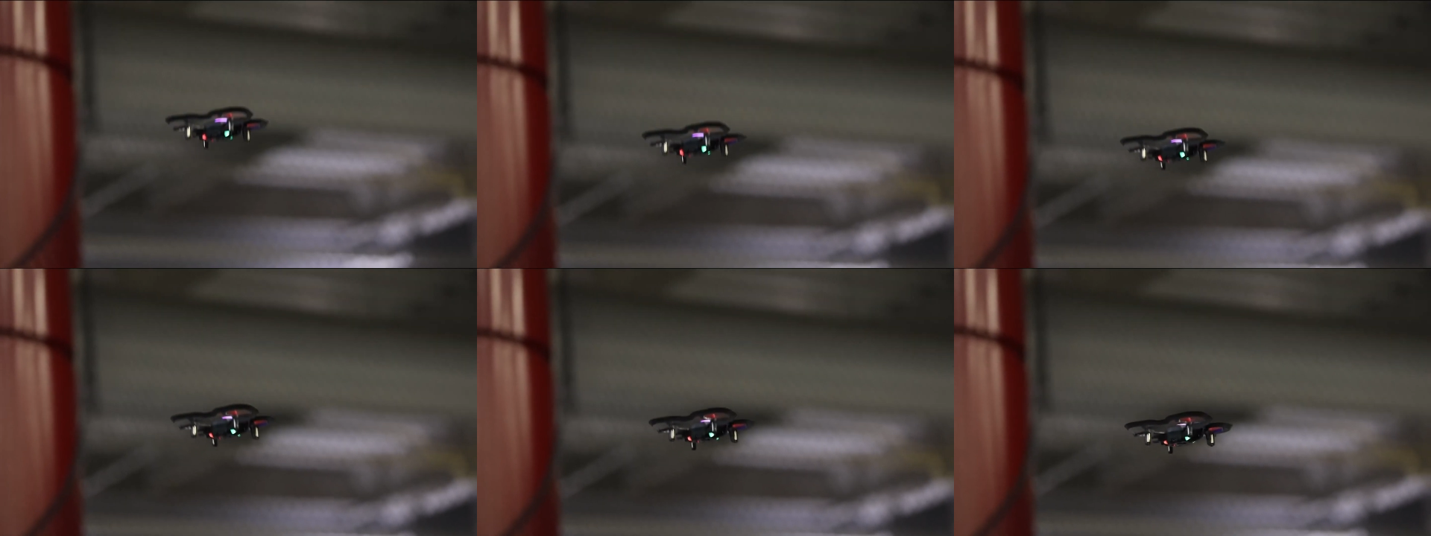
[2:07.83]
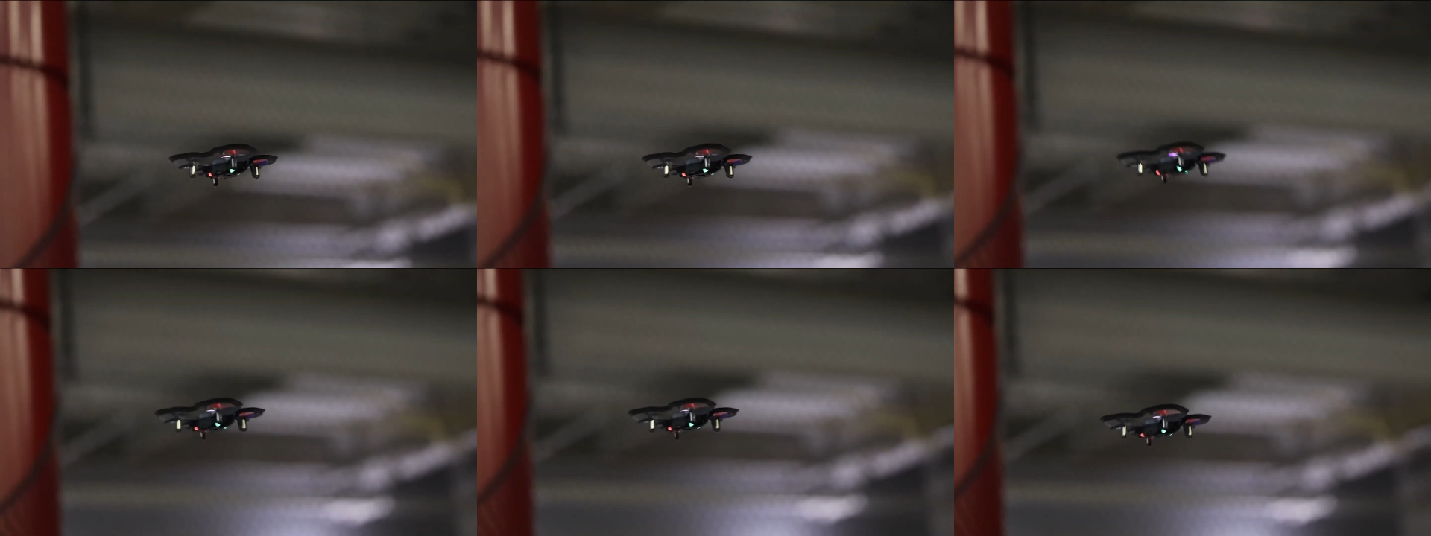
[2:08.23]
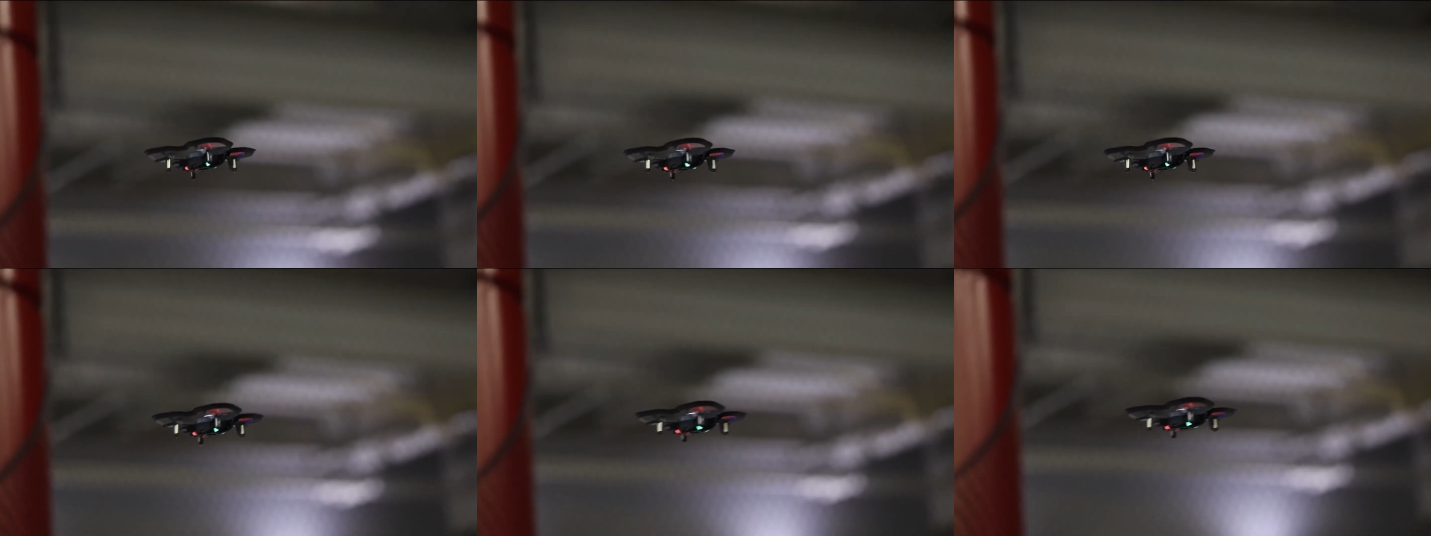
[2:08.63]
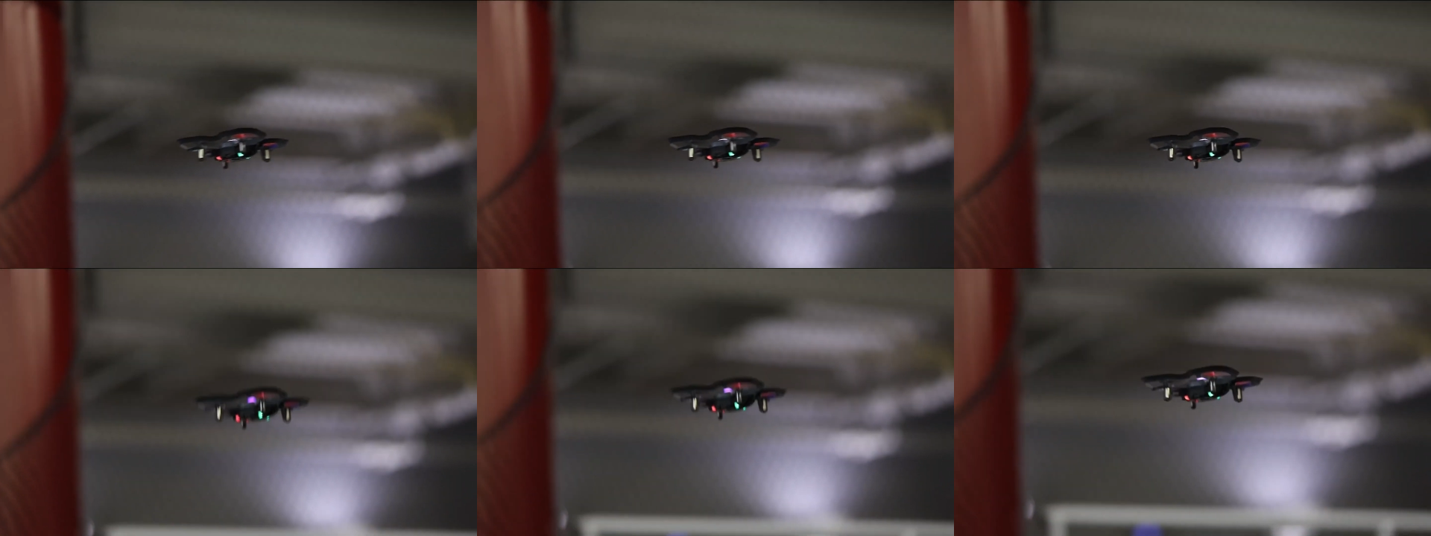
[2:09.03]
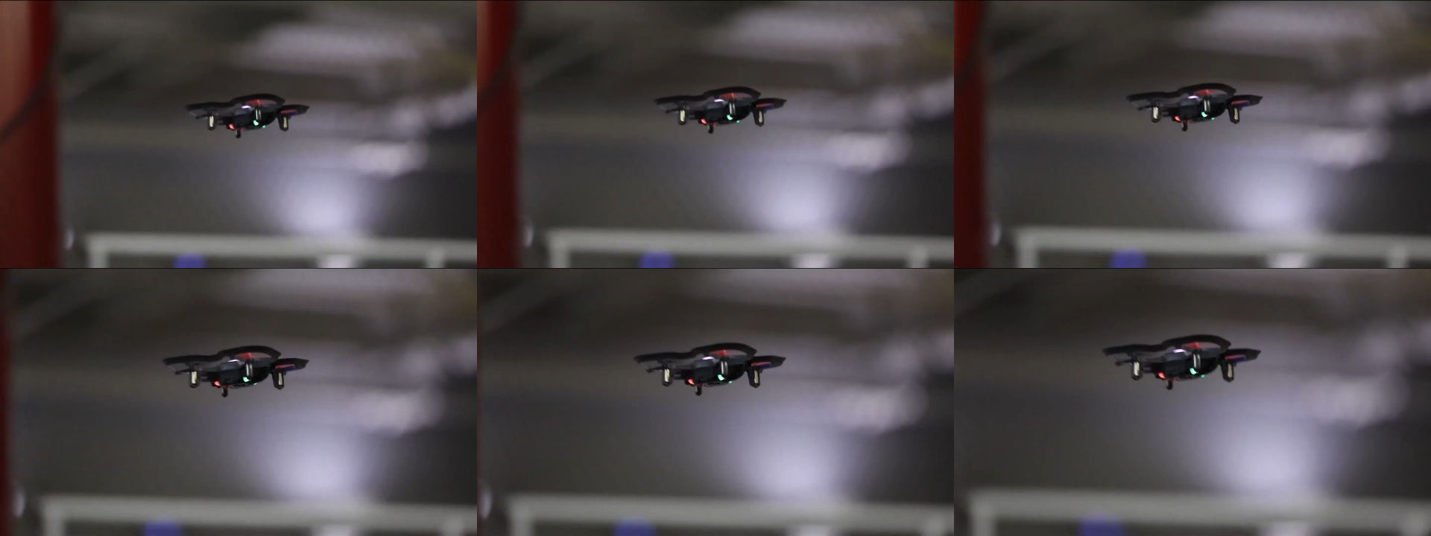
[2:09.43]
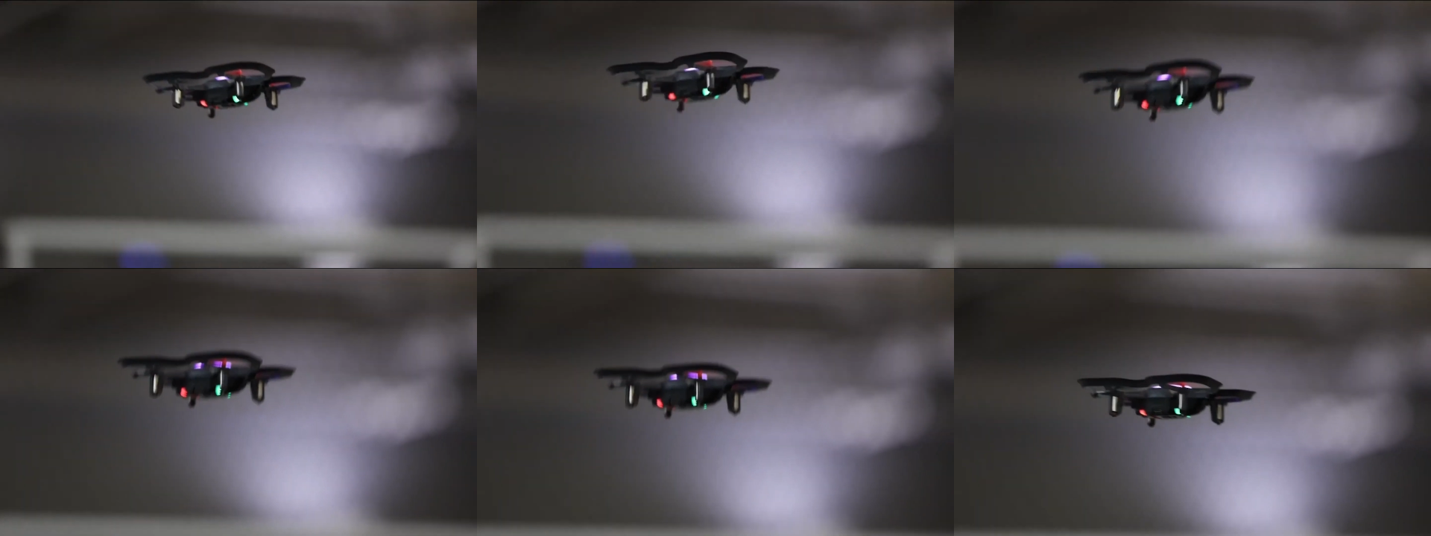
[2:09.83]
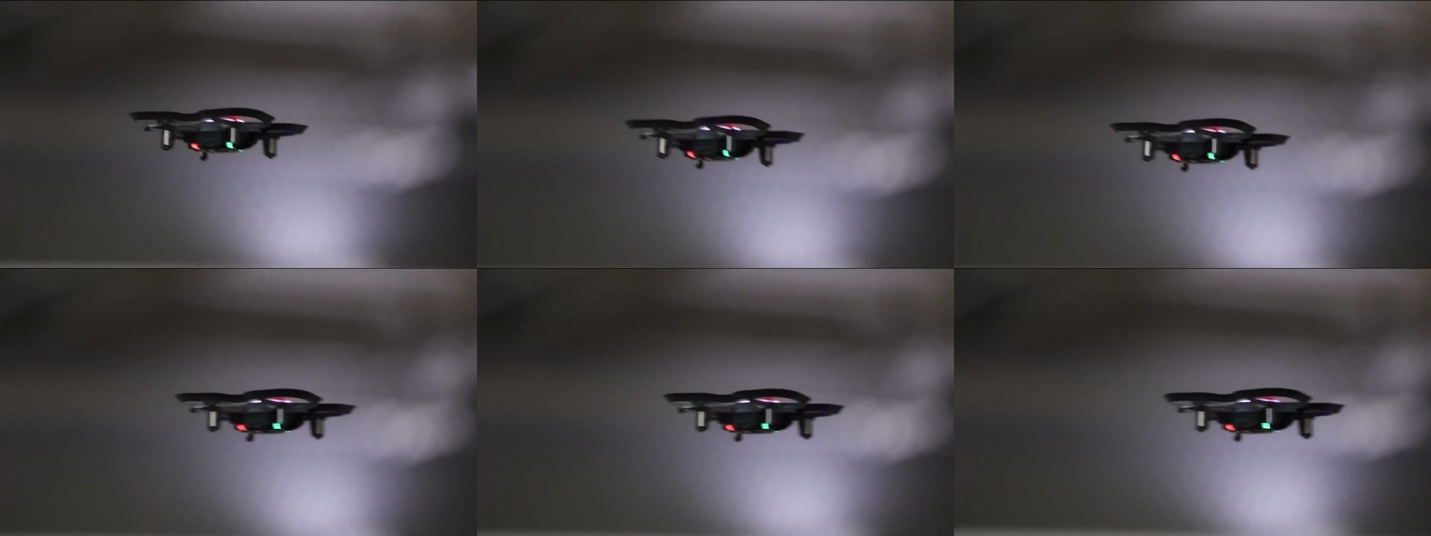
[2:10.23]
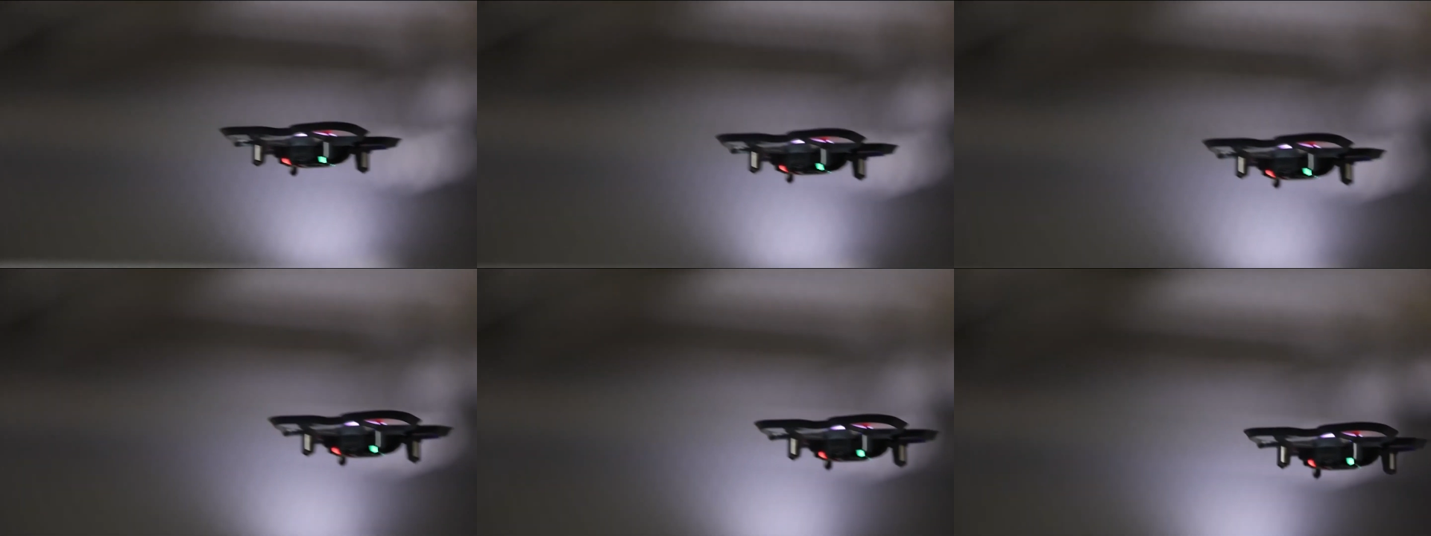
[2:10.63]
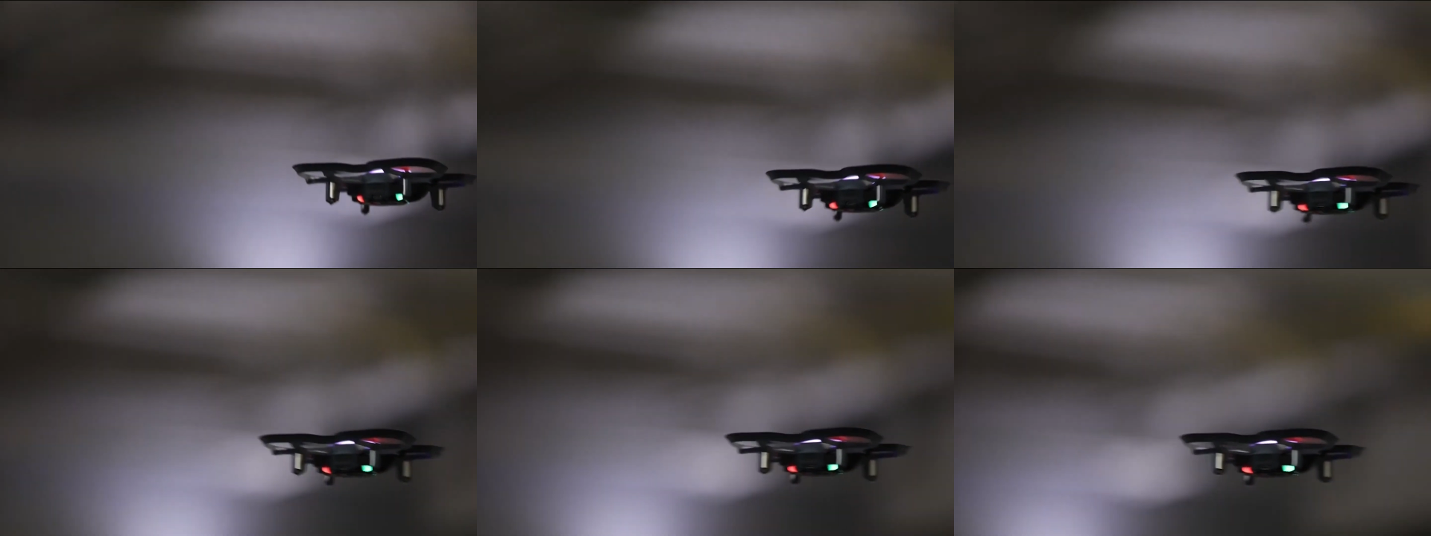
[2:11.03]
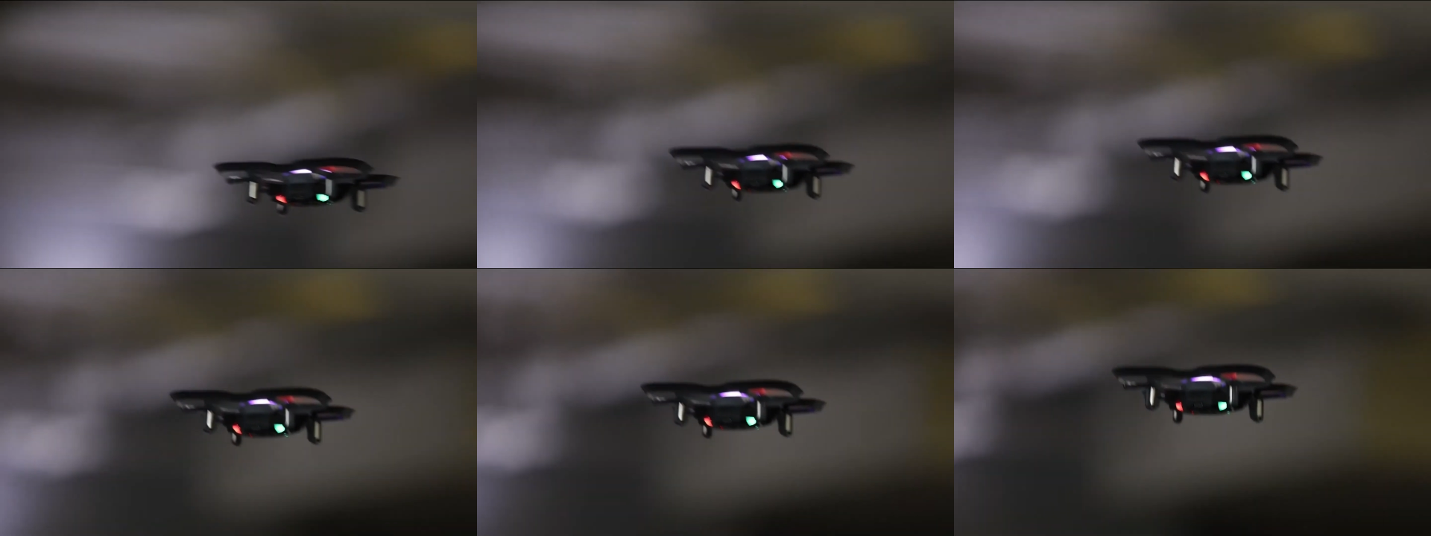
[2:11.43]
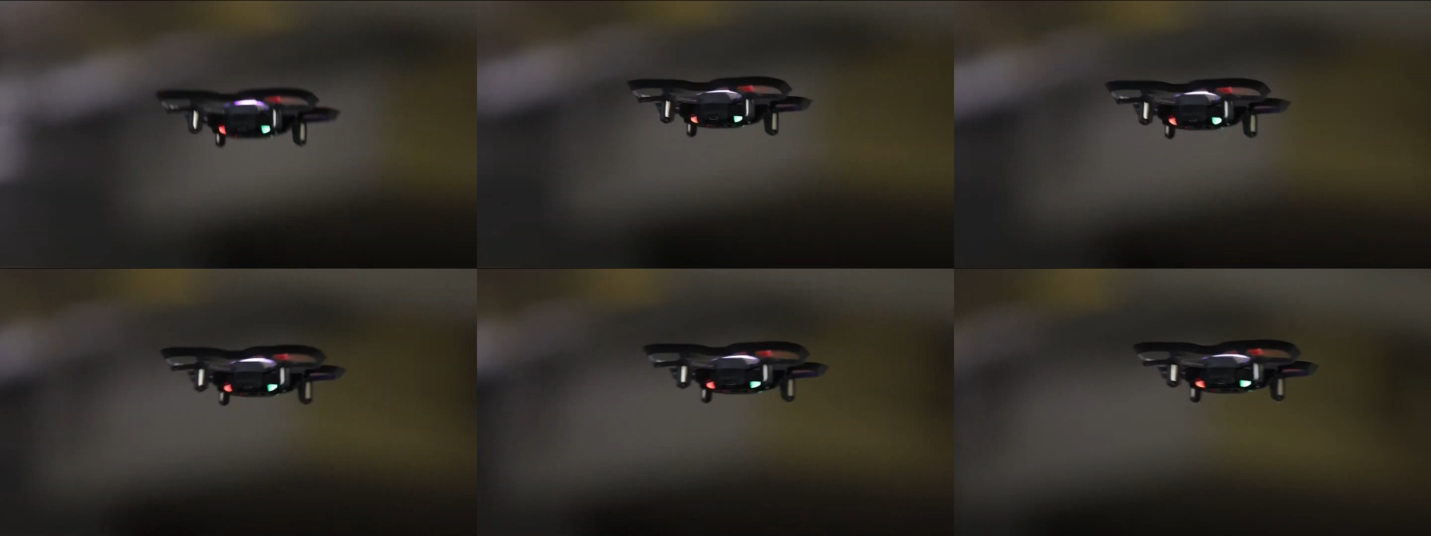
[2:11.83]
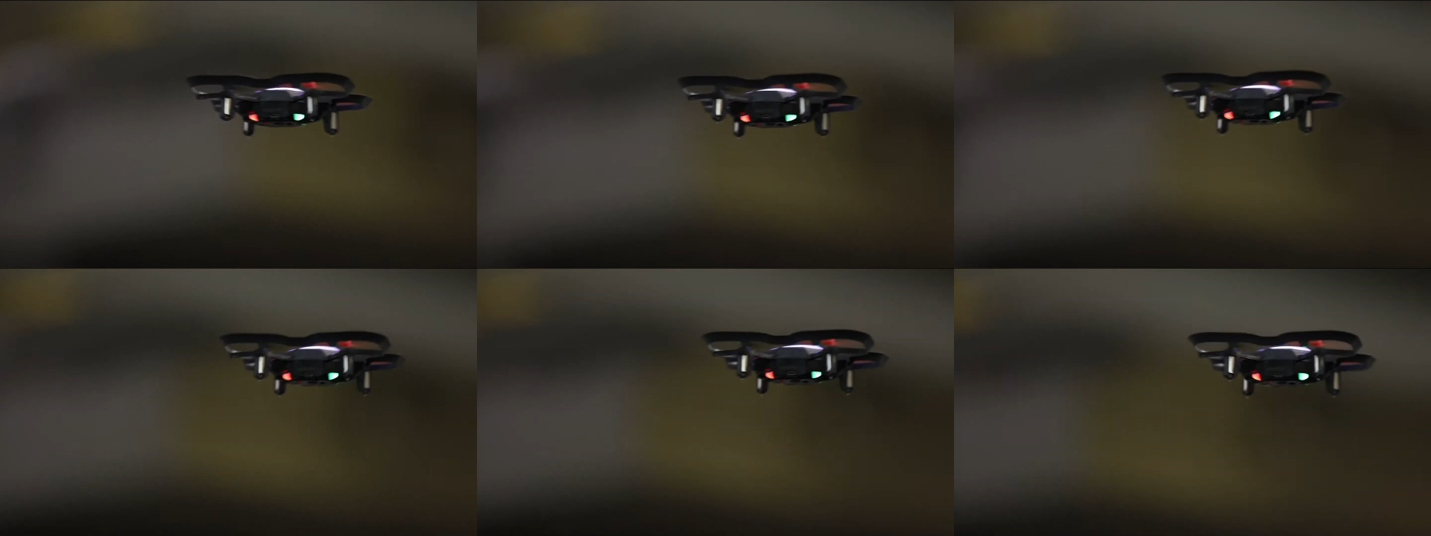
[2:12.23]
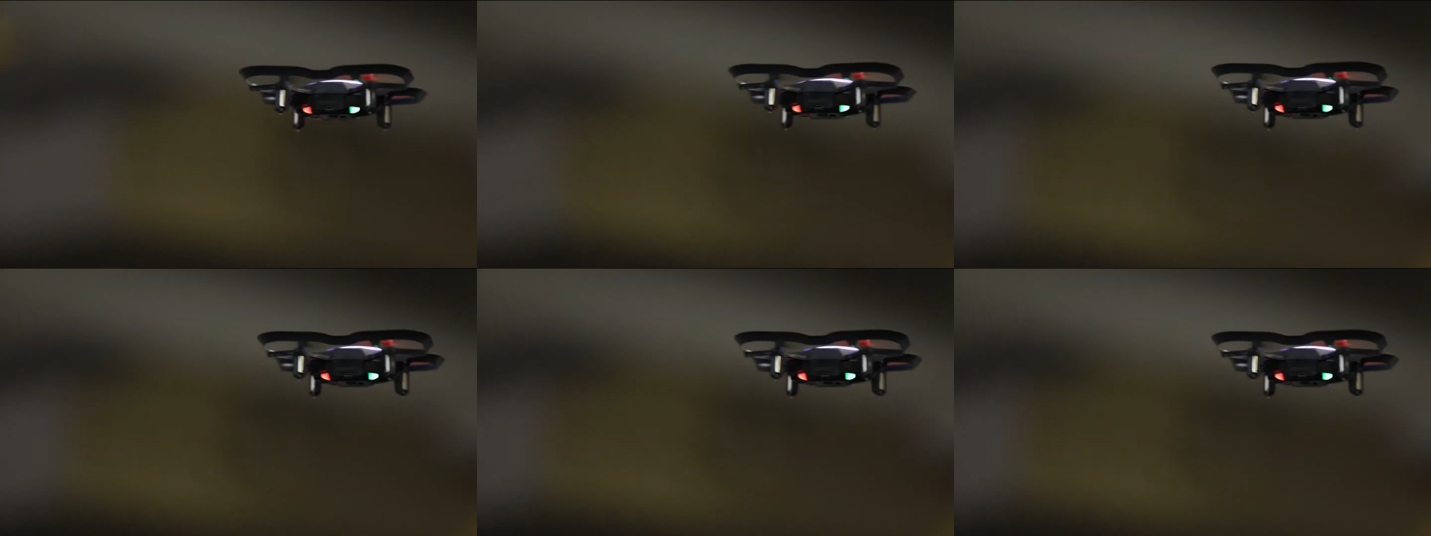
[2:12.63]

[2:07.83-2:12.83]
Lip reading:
No face is visible, so there are no lips to read.